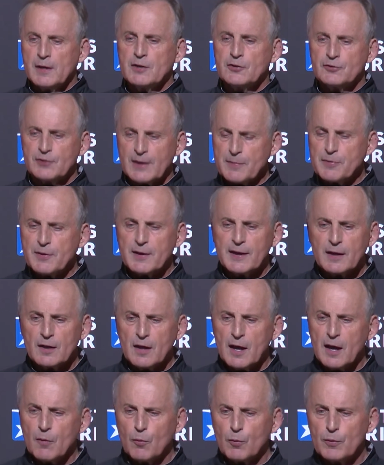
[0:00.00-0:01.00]
Same thing a
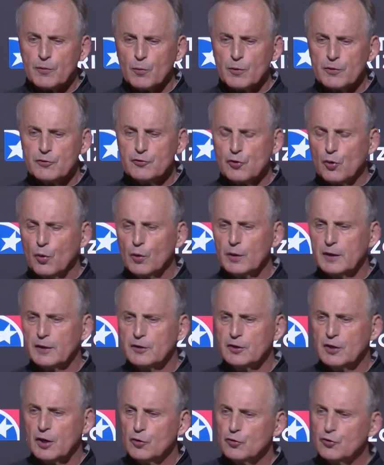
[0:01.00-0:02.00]
lot with, with Julian, you know,